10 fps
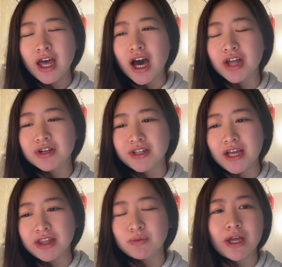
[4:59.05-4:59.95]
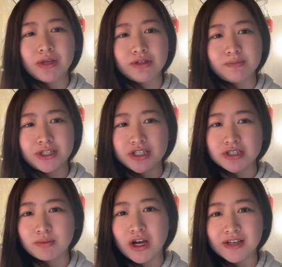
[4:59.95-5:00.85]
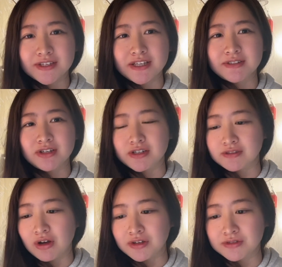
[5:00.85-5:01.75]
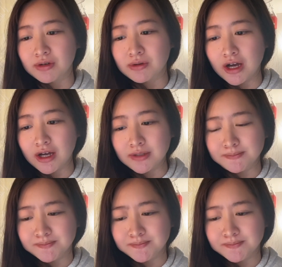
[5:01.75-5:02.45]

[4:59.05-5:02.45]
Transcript: other than the regular petition process, there's also